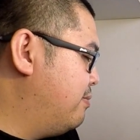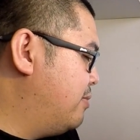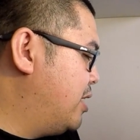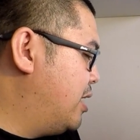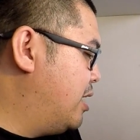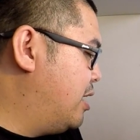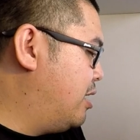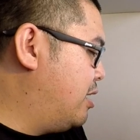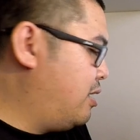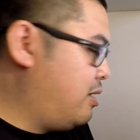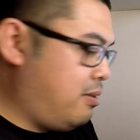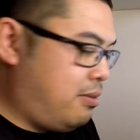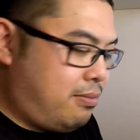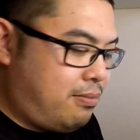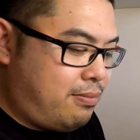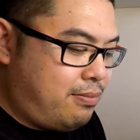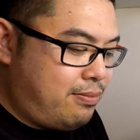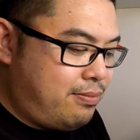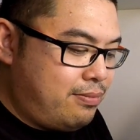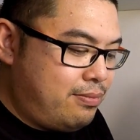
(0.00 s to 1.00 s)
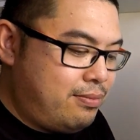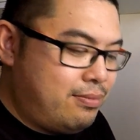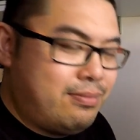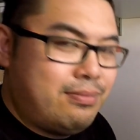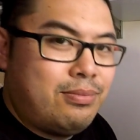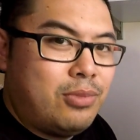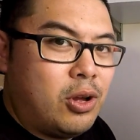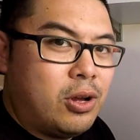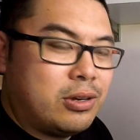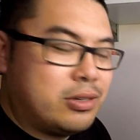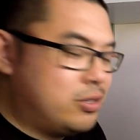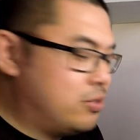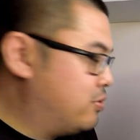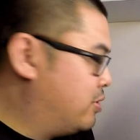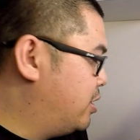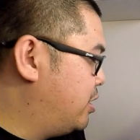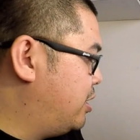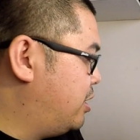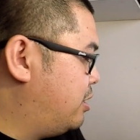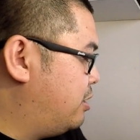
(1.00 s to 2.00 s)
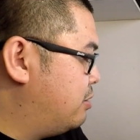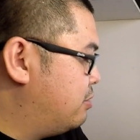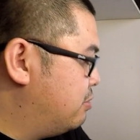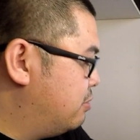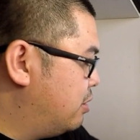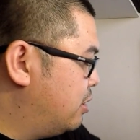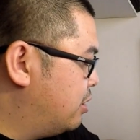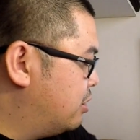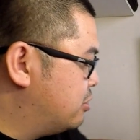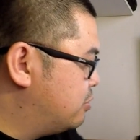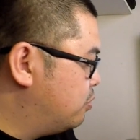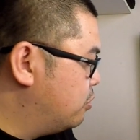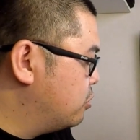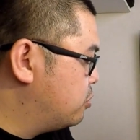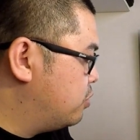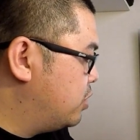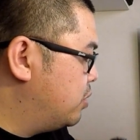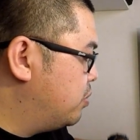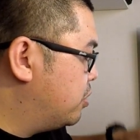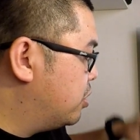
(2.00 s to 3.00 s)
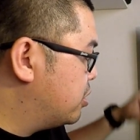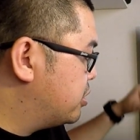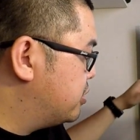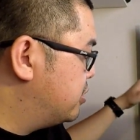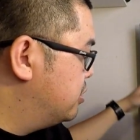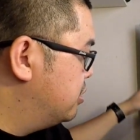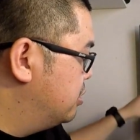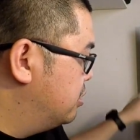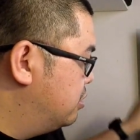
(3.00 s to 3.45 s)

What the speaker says: box right here, sportswear box,